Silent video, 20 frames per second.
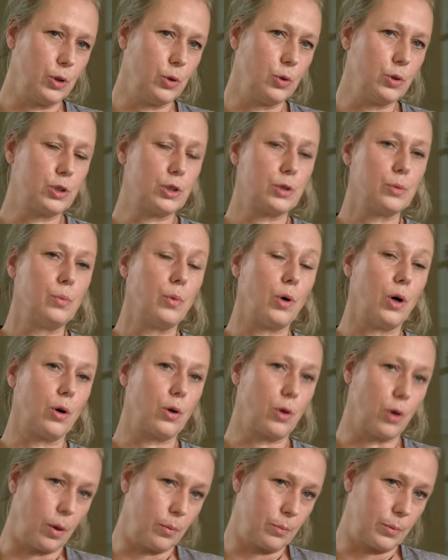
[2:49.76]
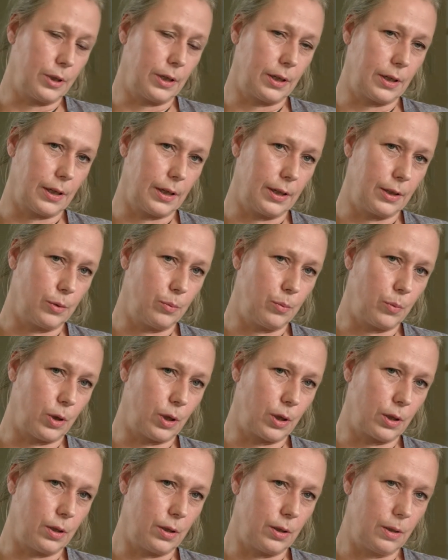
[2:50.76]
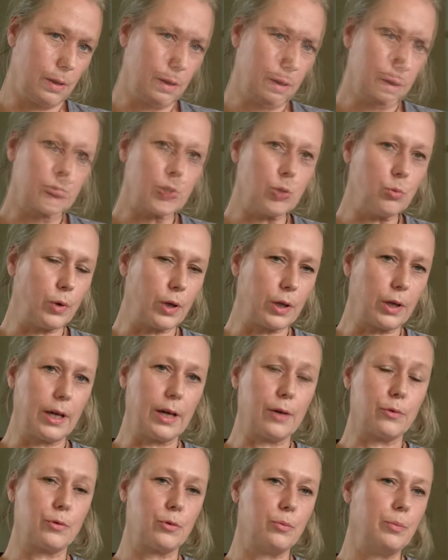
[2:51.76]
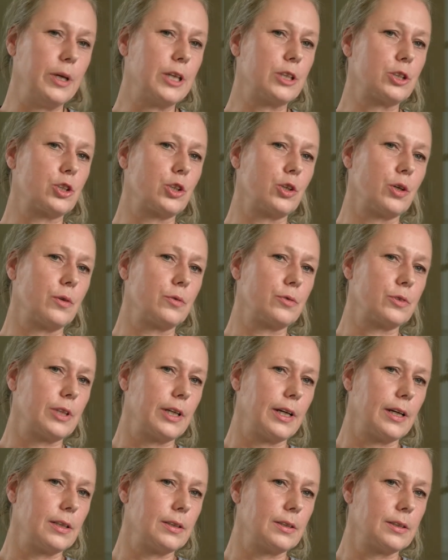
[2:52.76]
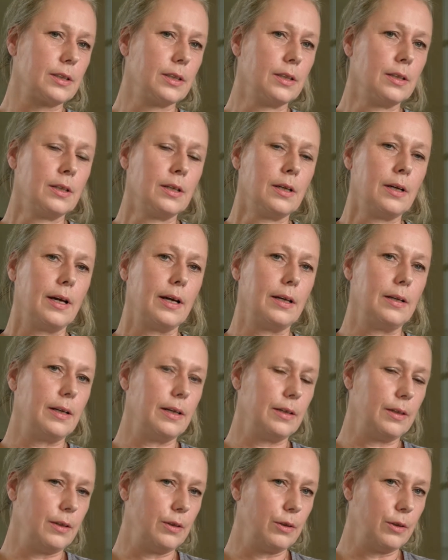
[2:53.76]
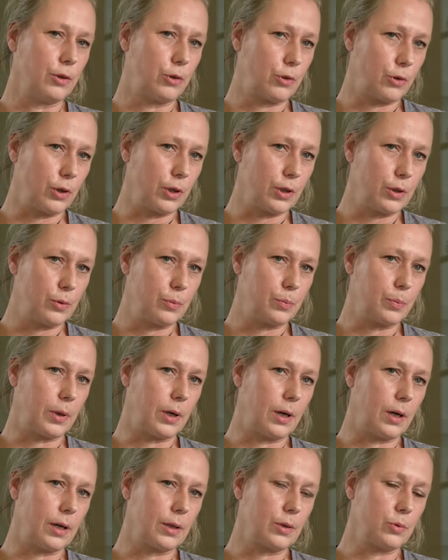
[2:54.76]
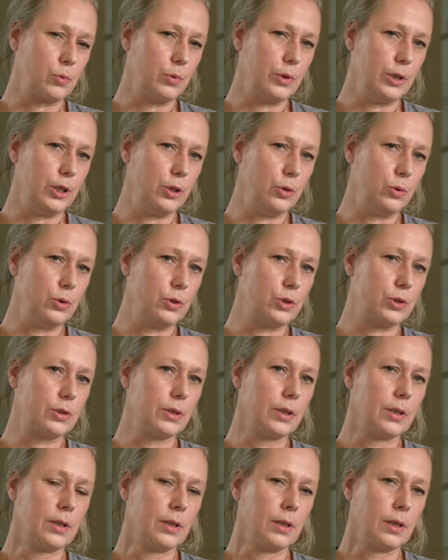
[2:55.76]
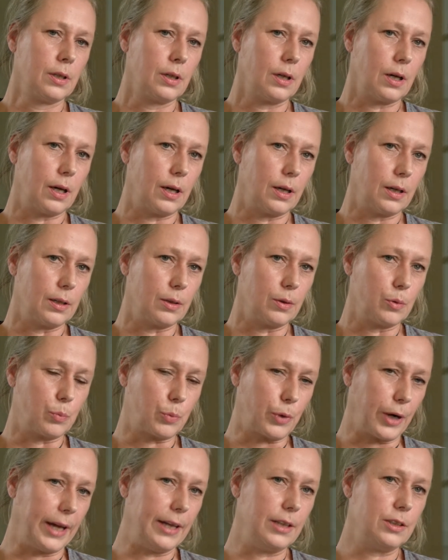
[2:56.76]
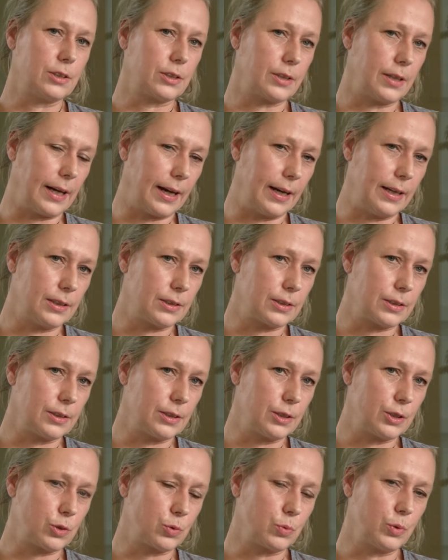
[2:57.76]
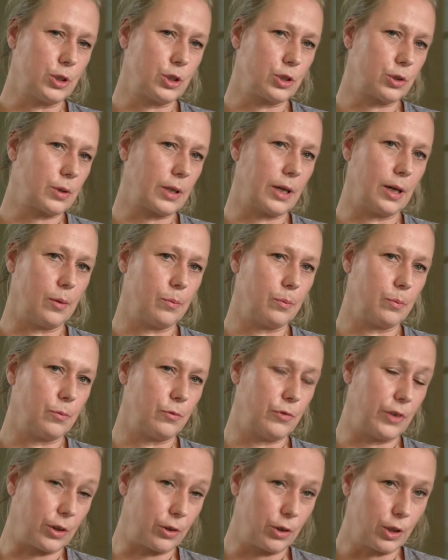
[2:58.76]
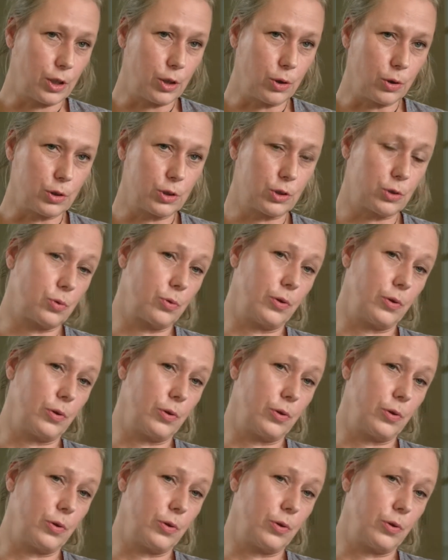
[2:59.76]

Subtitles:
used a more complicated model where you have a mixture of cells. And then in the third part, we used brain slices which come very close to